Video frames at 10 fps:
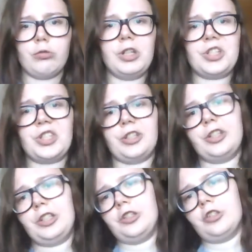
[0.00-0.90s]

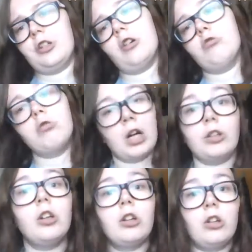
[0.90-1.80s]
studied
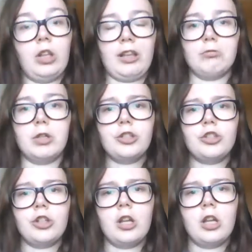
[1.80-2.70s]
one
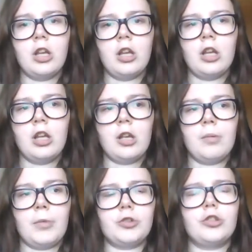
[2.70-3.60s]
language,
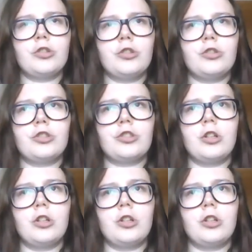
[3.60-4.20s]
but you could